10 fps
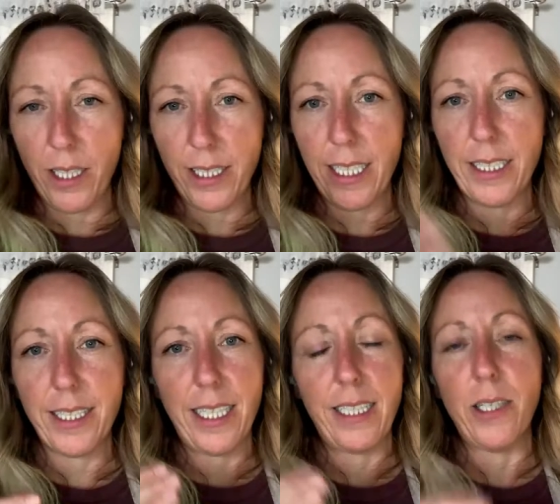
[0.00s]
process,
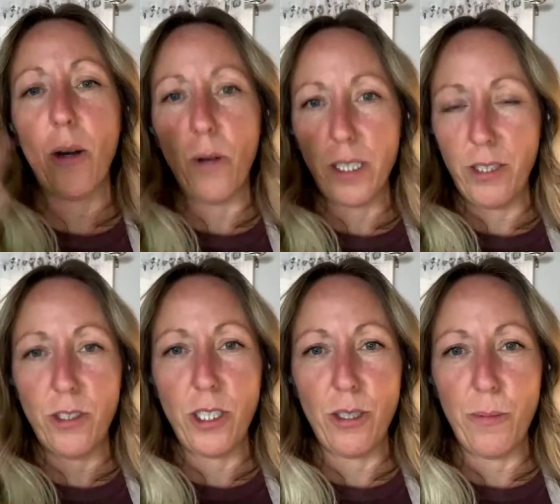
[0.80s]
then go on
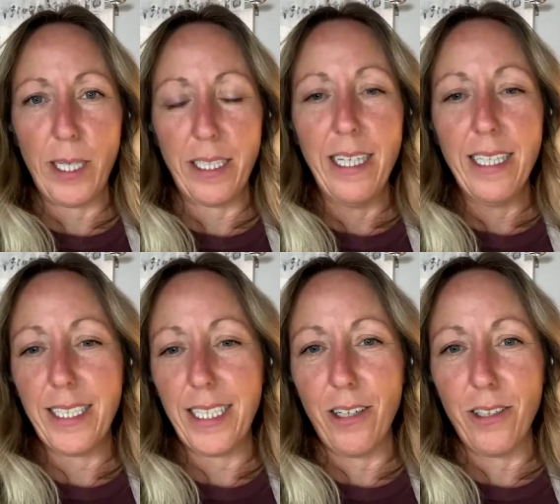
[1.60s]
YouTube and
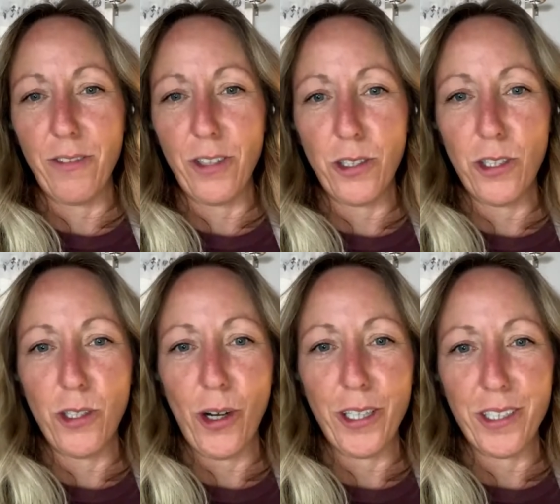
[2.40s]
see all of those
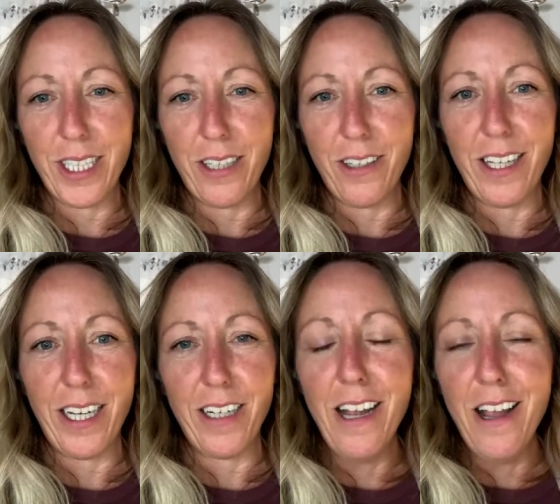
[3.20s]
tutorials that are
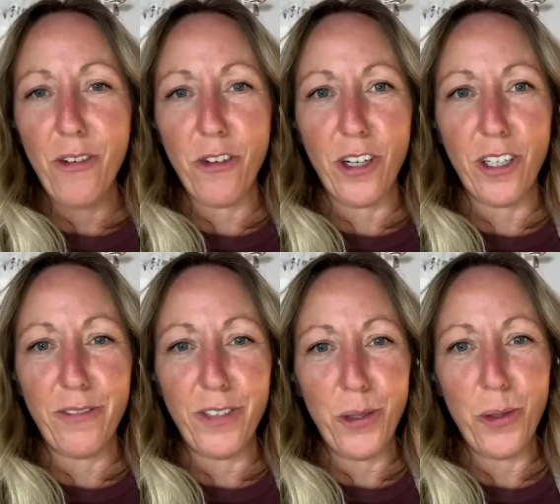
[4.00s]
there. For all
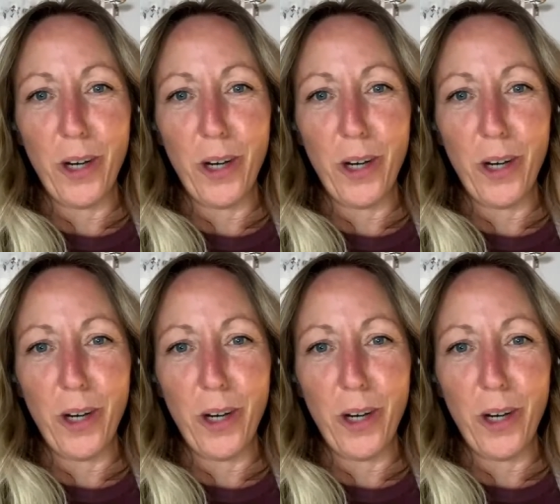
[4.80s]
of you